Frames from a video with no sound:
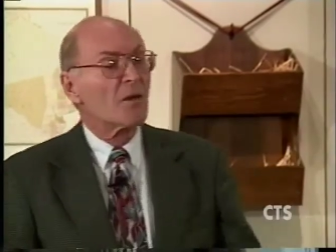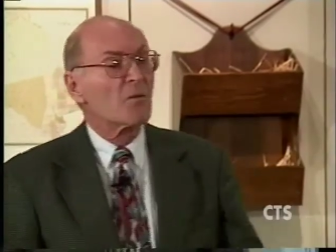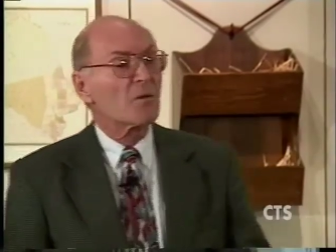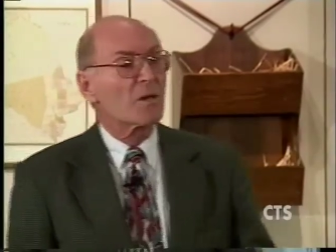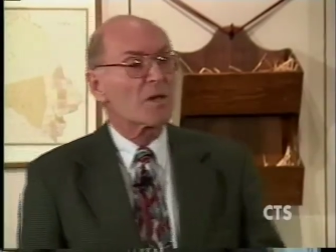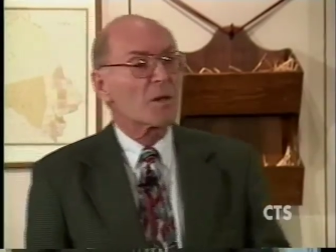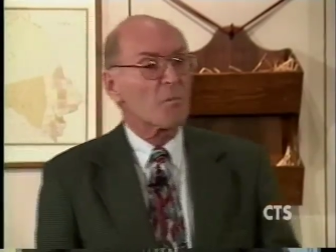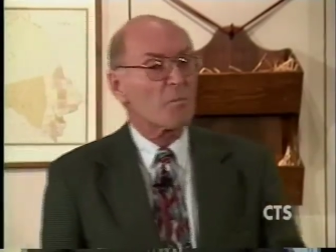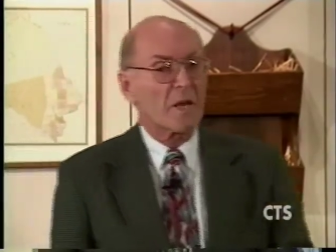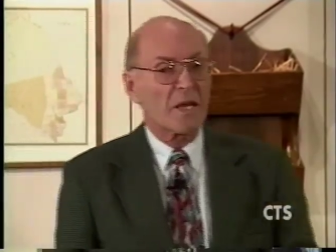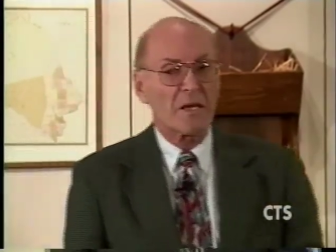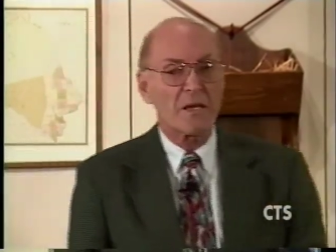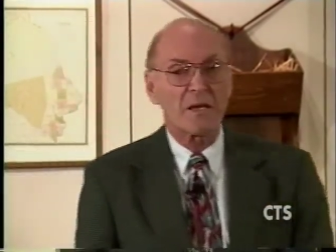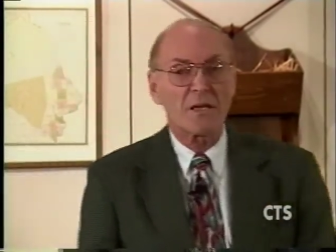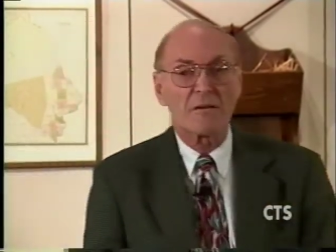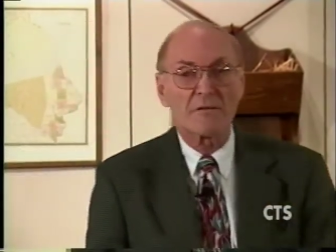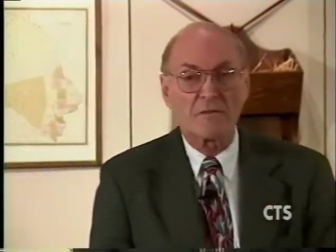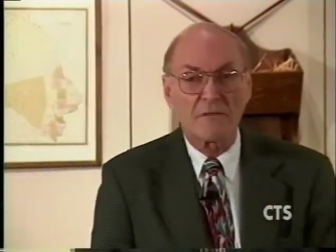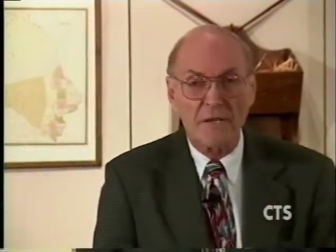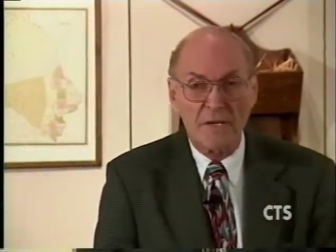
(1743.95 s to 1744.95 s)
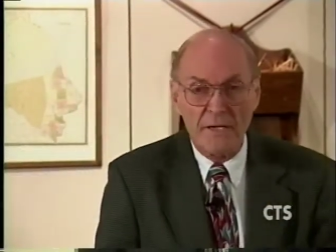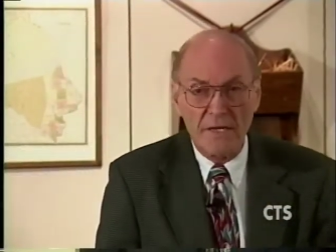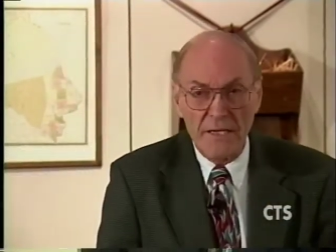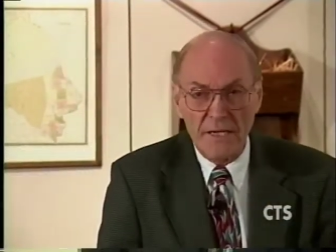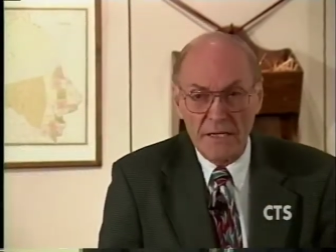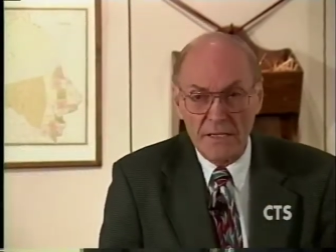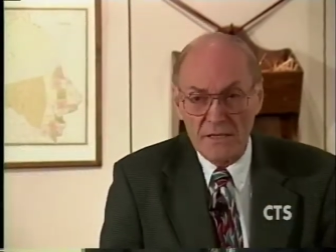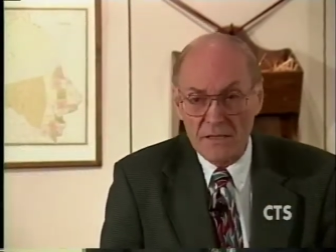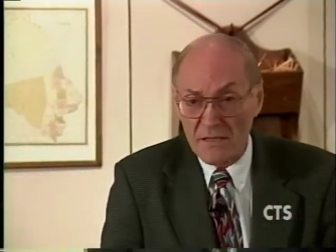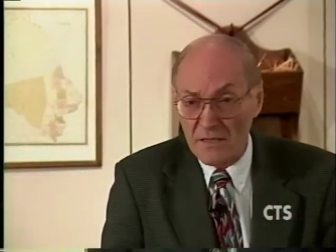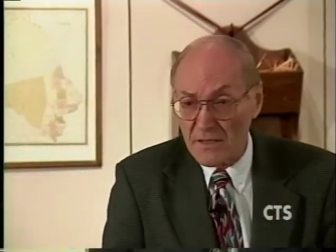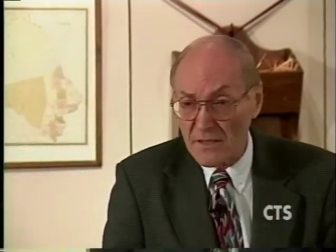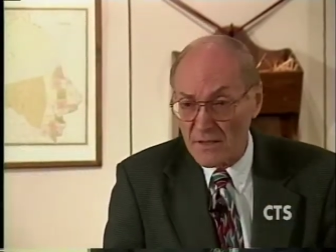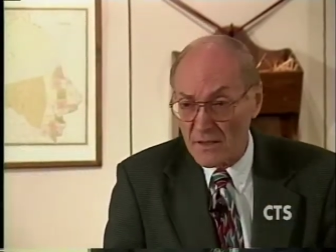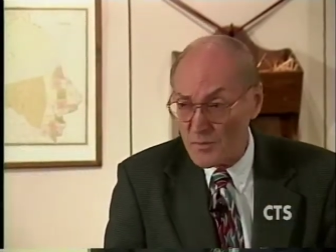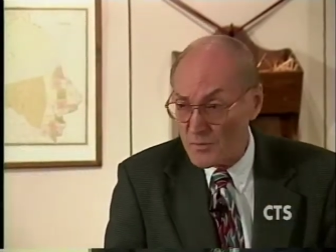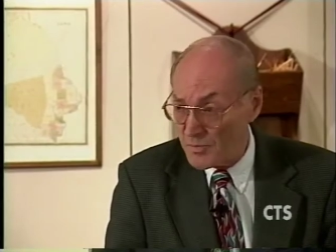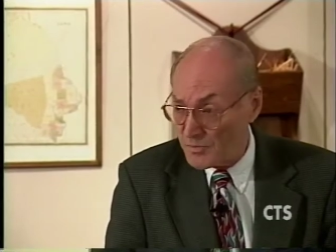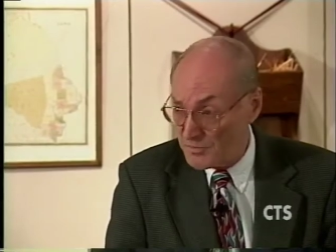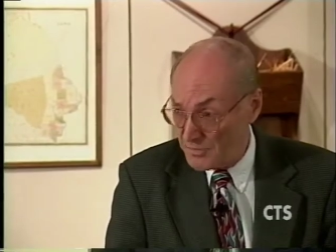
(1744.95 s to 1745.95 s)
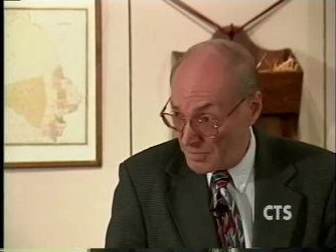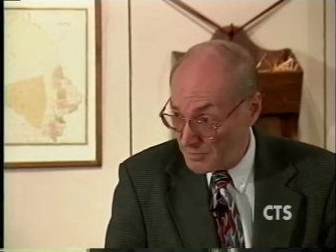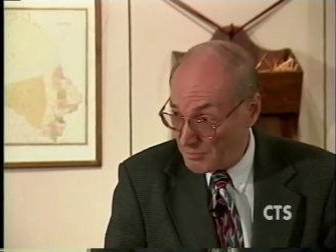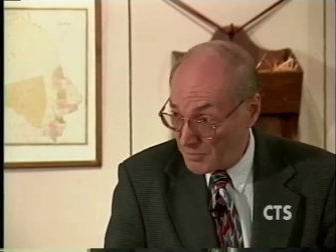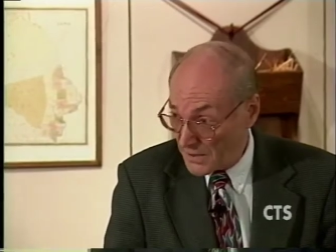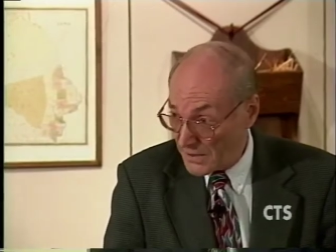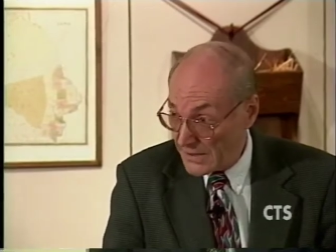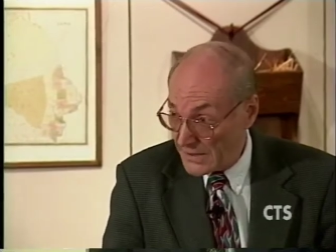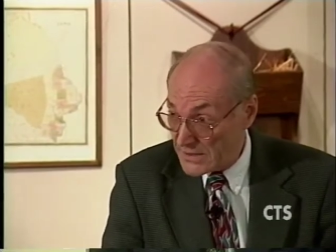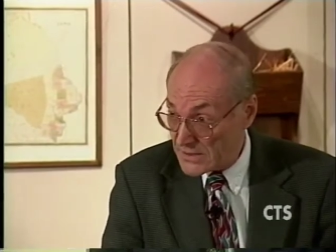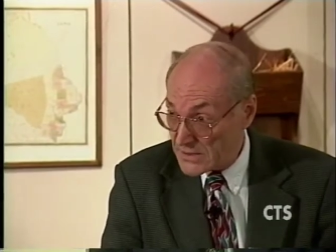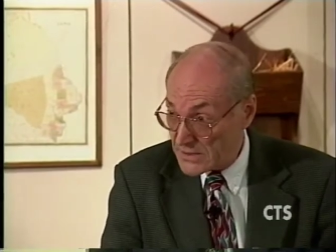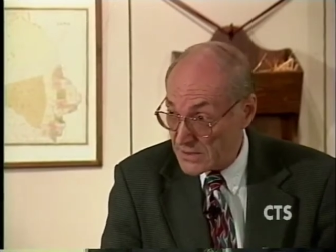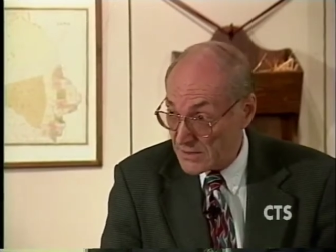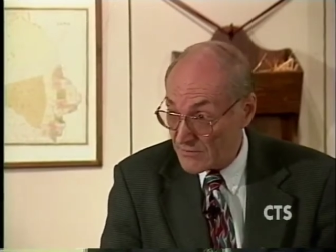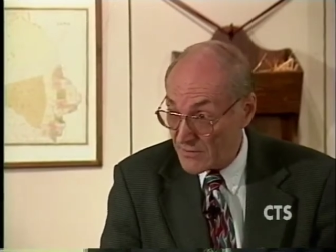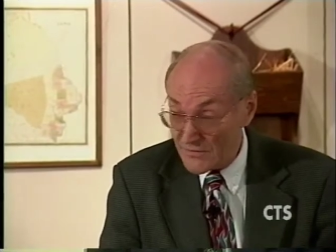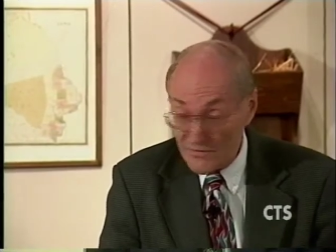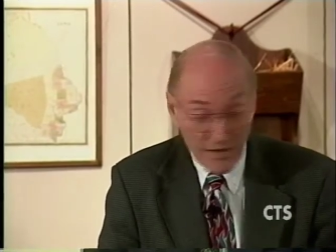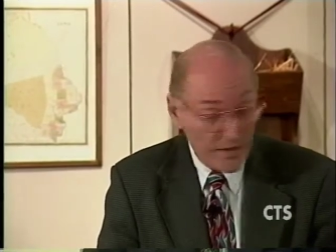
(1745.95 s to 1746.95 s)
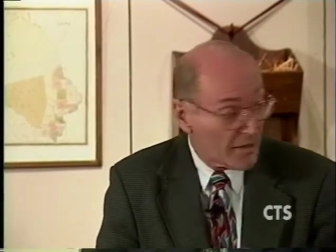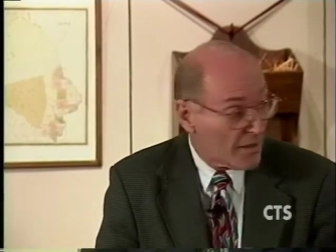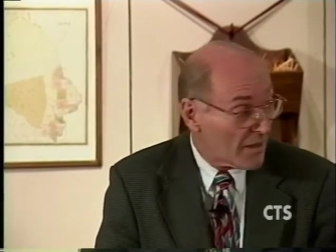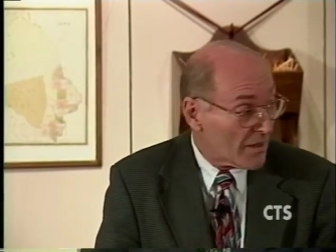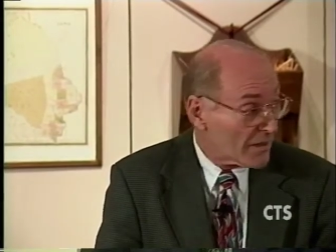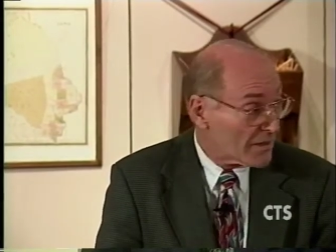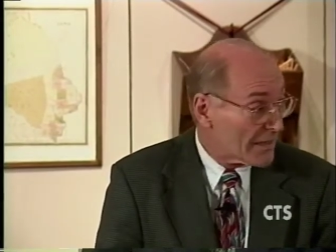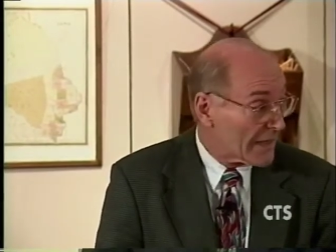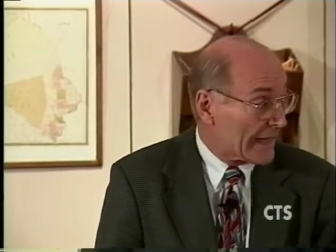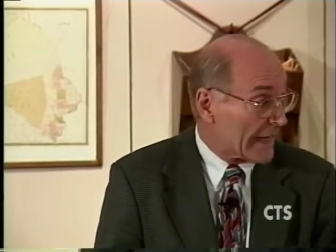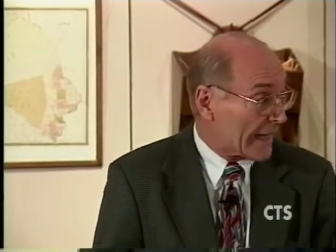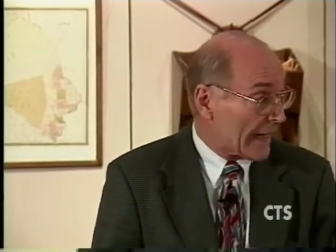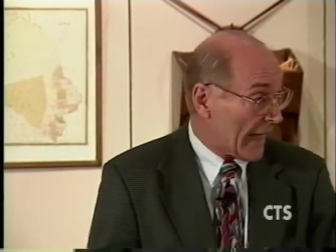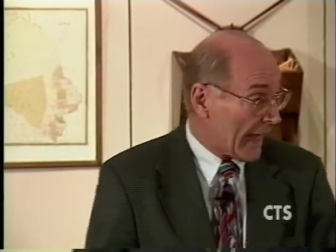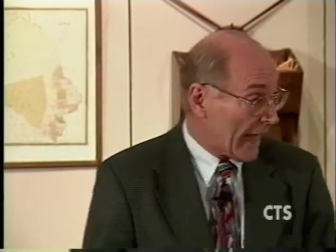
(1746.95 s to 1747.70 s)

Well, it made it a very isolated place and very hard to get